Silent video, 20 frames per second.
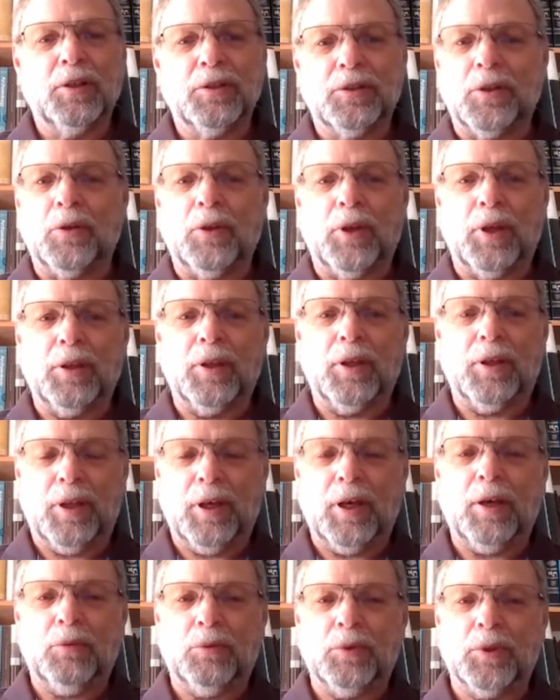So
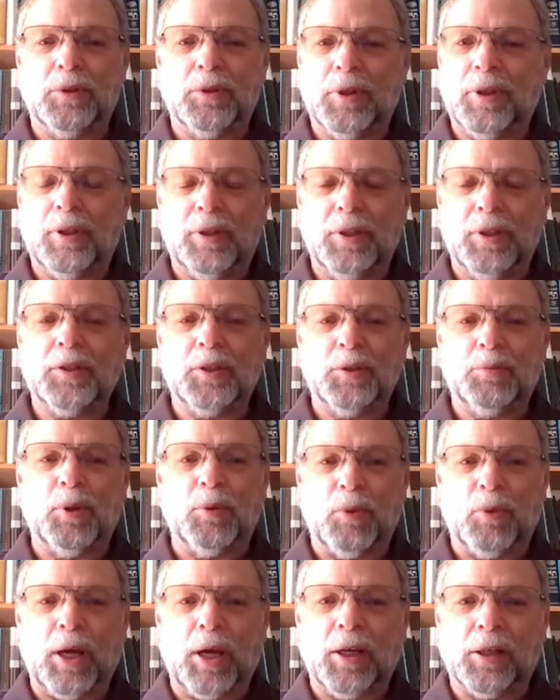this has
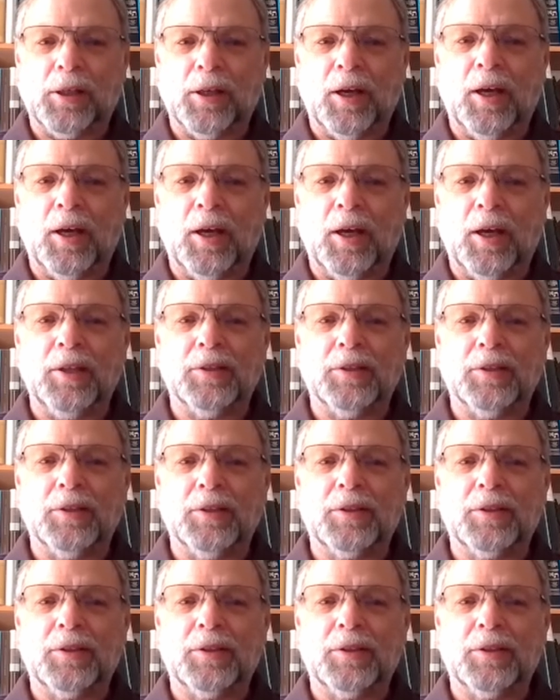been recognized,